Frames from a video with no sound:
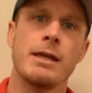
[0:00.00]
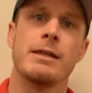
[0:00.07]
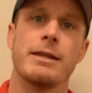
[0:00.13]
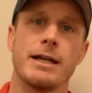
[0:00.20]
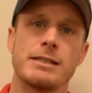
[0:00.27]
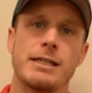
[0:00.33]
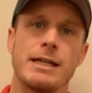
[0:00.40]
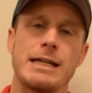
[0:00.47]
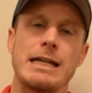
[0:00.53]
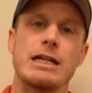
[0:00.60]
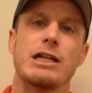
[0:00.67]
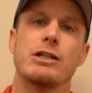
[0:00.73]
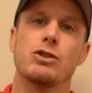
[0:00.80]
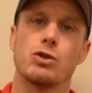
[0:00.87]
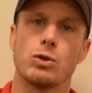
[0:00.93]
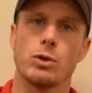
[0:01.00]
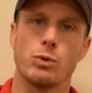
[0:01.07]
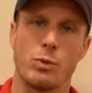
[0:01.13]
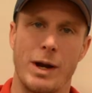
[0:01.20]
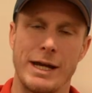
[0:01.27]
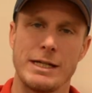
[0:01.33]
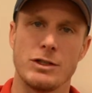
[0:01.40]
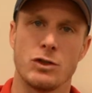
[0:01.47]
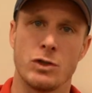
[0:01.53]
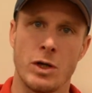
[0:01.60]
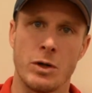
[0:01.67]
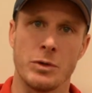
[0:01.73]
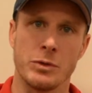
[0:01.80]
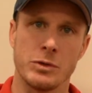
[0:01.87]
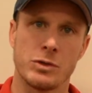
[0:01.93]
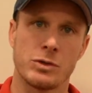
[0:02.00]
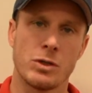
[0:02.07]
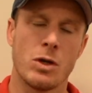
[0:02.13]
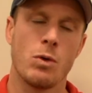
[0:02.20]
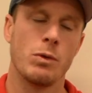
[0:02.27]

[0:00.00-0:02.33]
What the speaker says: Next thing is the right dose.